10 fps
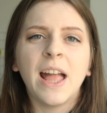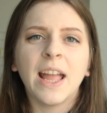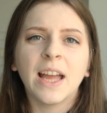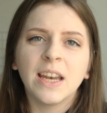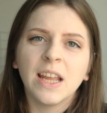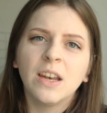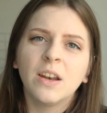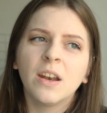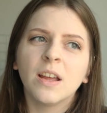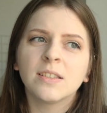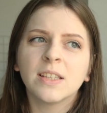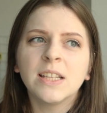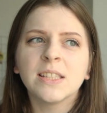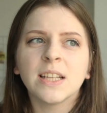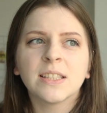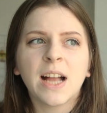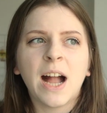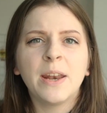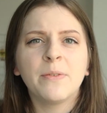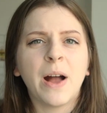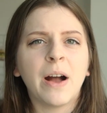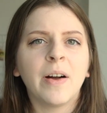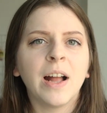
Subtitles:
And in a sense, that's kind of how